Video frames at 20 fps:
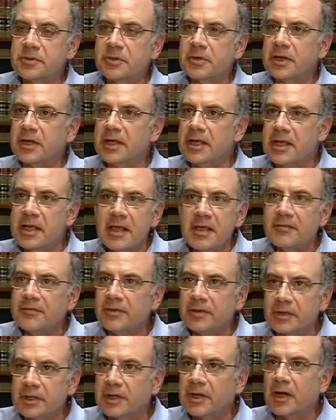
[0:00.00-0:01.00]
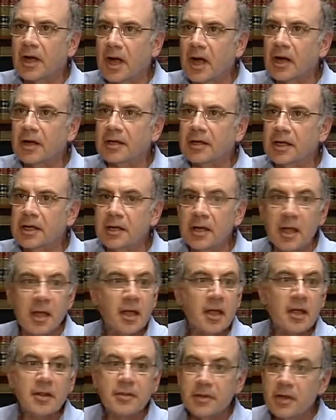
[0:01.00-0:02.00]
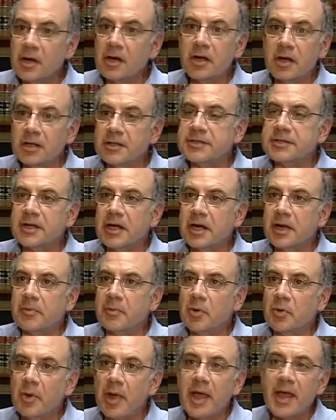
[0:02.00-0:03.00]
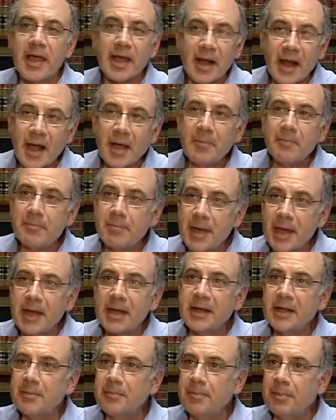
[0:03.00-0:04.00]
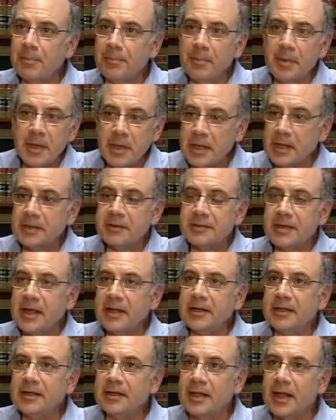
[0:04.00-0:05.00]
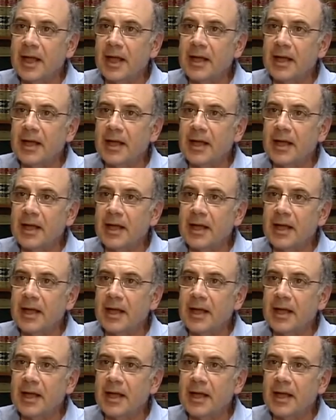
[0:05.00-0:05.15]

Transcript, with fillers: sort of evil incarnate, they're going to scare him away. And I bet he, he intended